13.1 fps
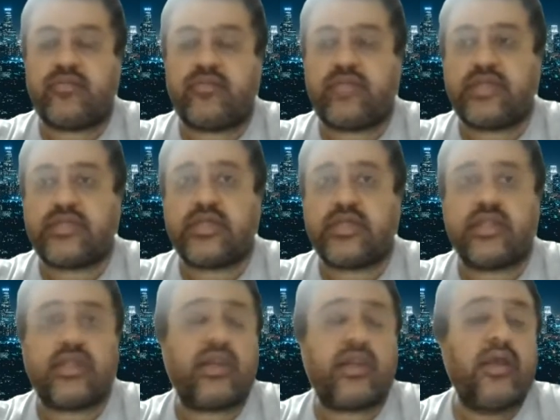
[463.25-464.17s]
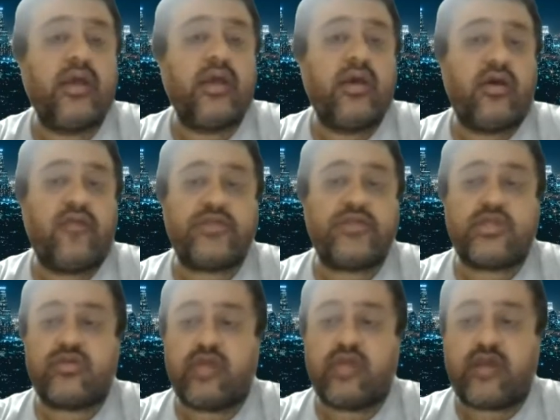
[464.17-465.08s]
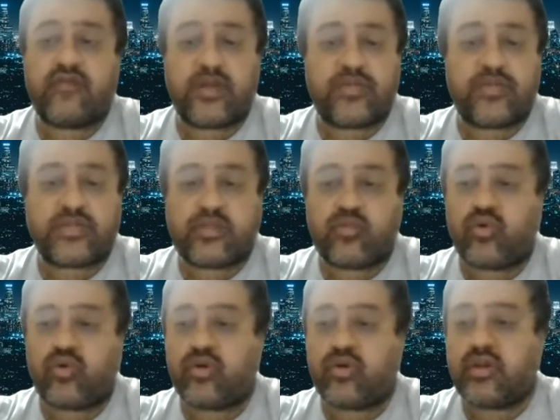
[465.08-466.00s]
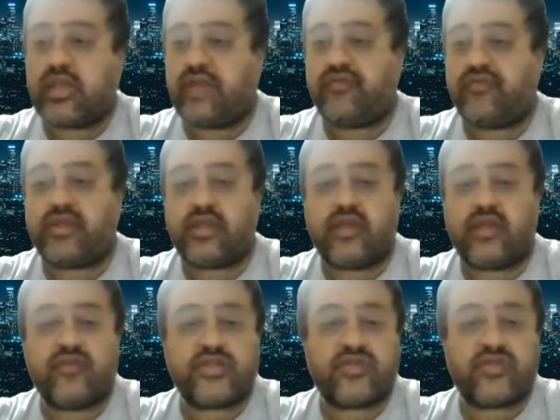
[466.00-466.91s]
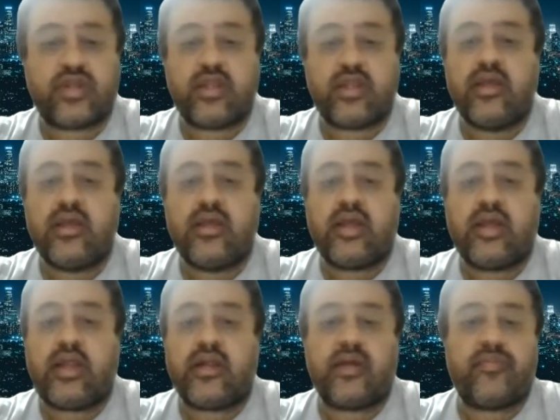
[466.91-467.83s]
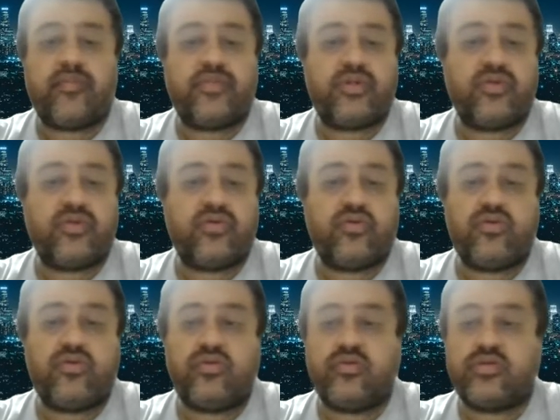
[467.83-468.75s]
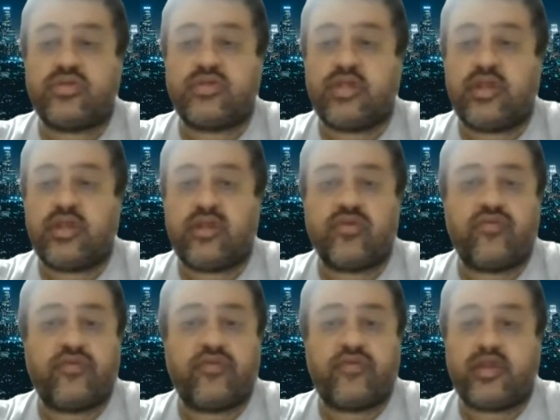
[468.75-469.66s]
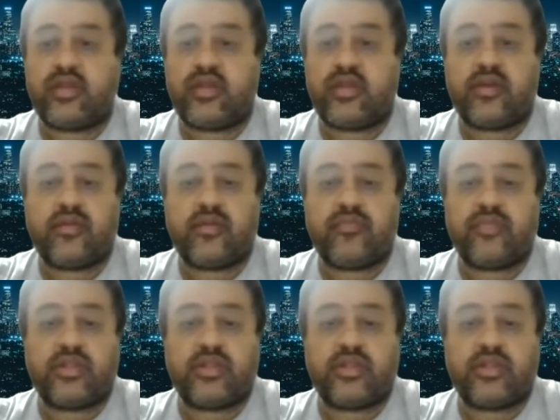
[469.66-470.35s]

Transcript: pricing, and then obviously you'll have 5% more every year, which will add up to, say, 250,